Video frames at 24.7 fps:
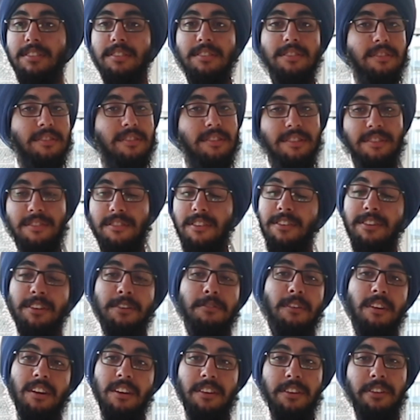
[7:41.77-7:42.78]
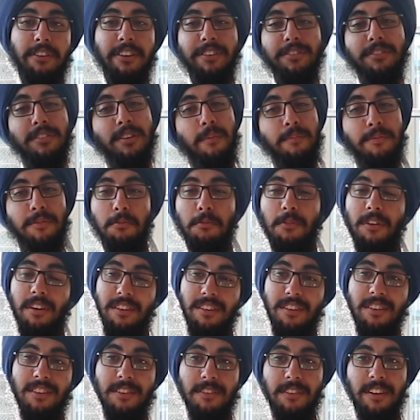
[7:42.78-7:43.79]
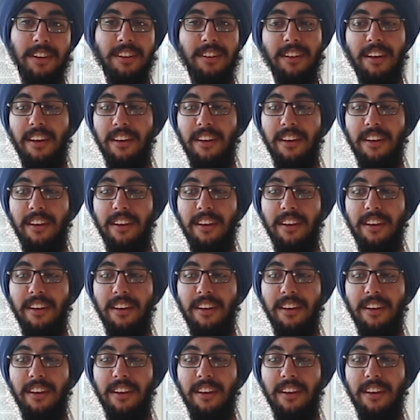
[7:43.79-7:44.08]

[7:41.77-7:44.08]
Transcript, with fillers: Mm-hmm. It's not required. You can still come to one, right?